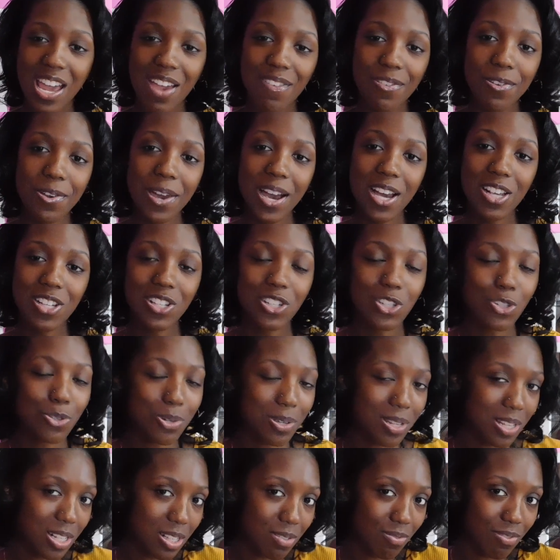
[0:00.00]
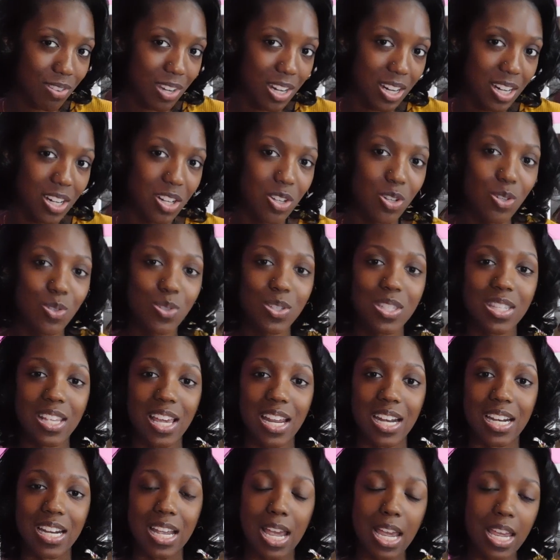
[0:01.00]
If you guys enjoy these videos,
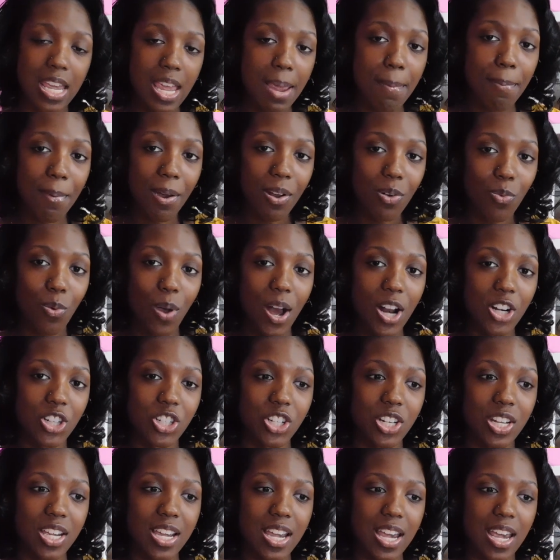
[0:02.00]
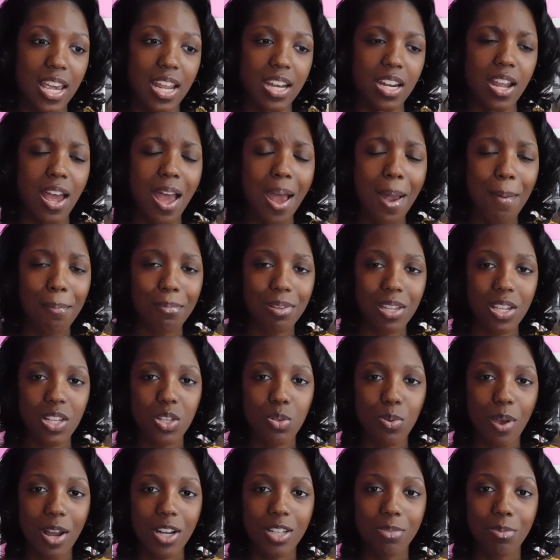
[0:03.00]
then keep on watching, and
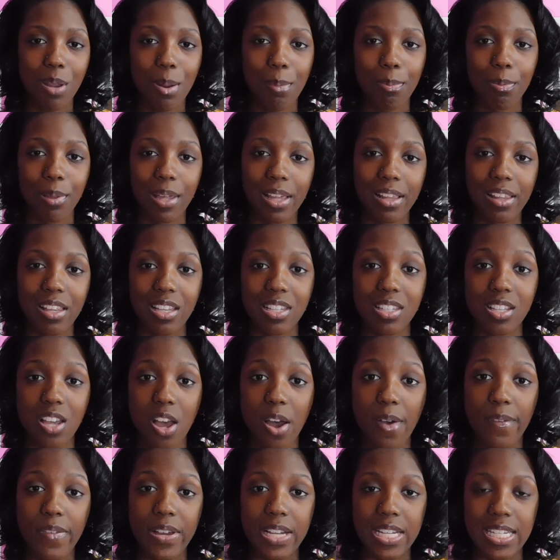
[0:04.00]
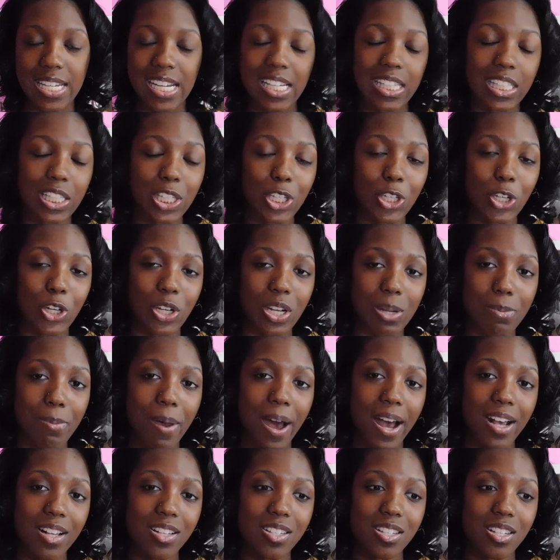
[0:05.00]
please watch my playlist of daily goodie
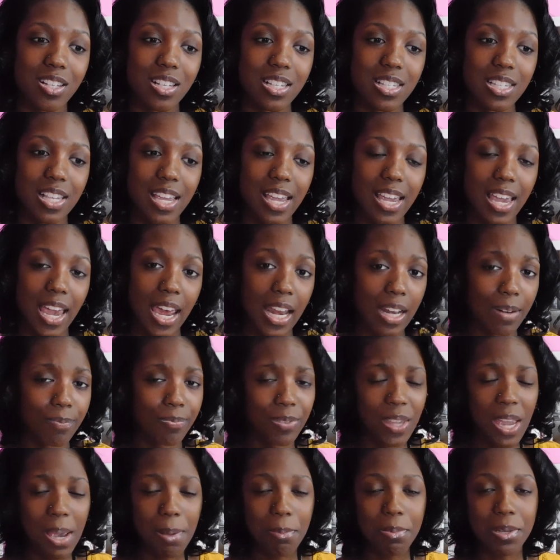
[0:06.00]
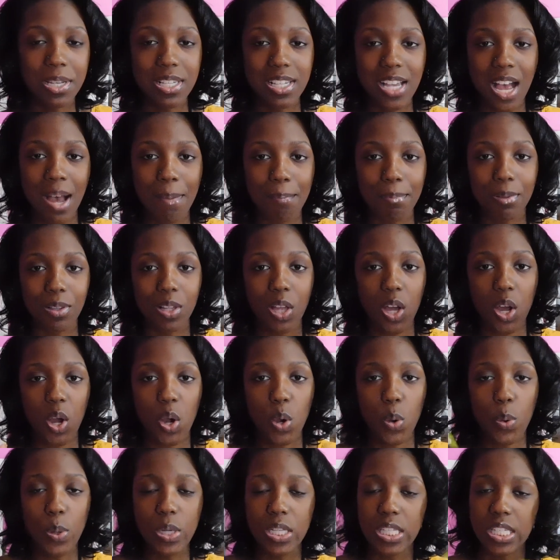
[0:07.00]
boxes, and please comment
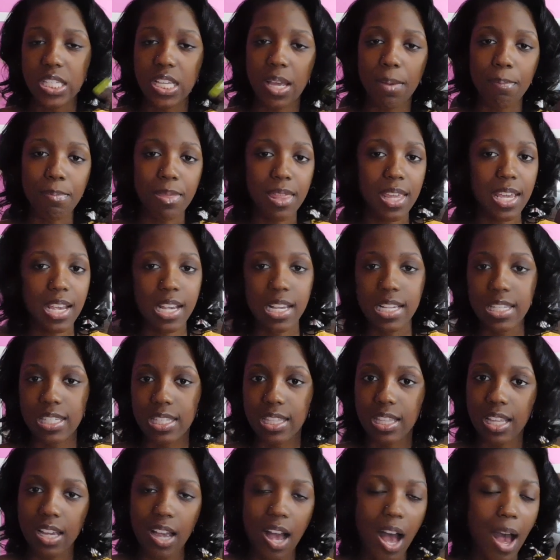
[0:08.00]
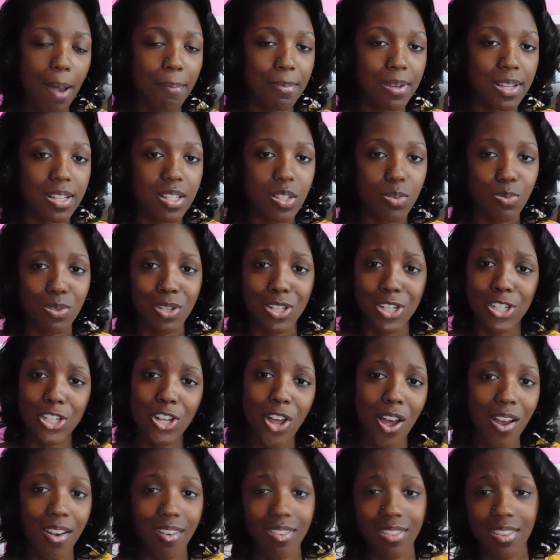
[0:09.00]
below some things in the comments. We can
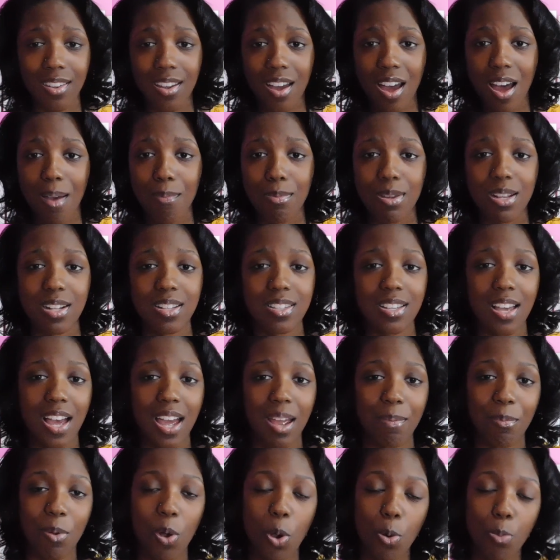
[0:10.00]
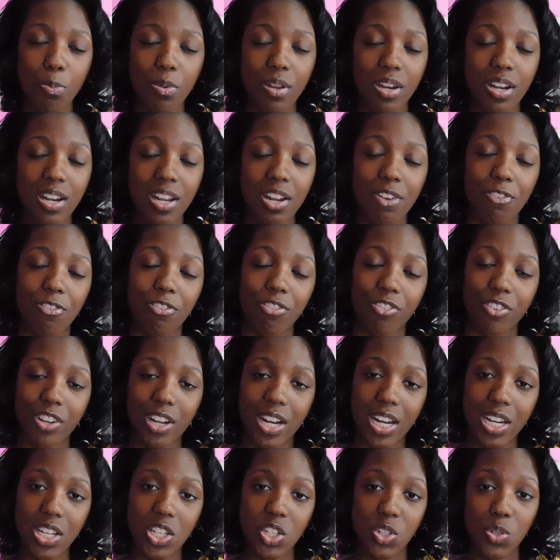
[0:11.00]
talk in the comments. I am open and
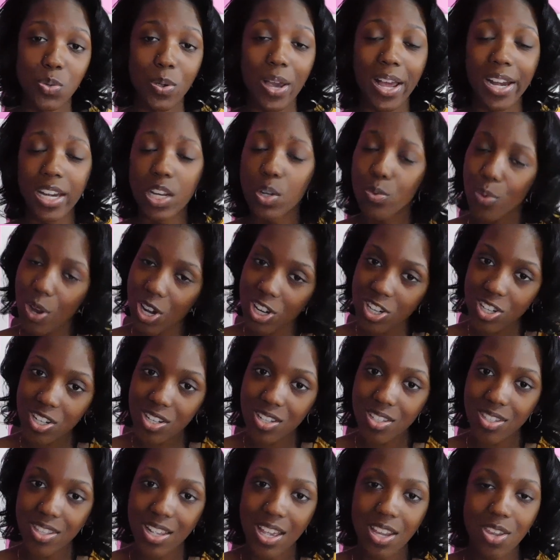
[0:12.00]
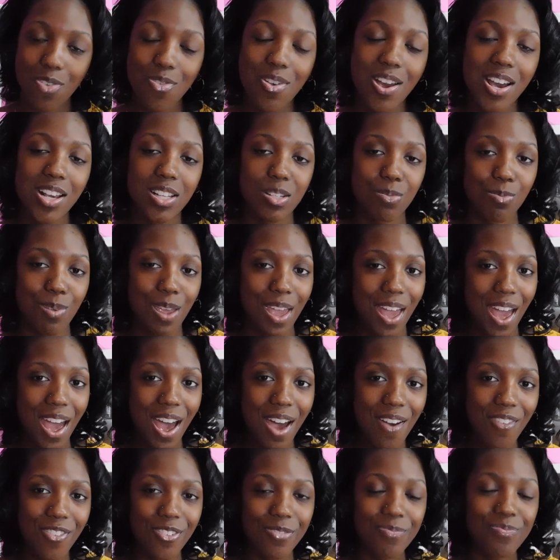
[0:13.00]
free to any questions that you guys may
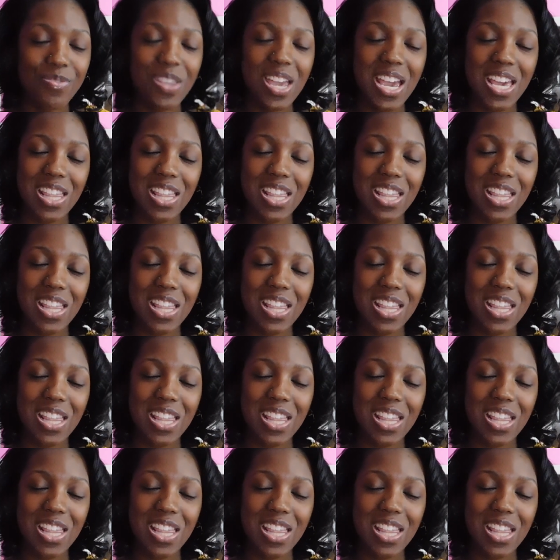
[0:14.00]
have.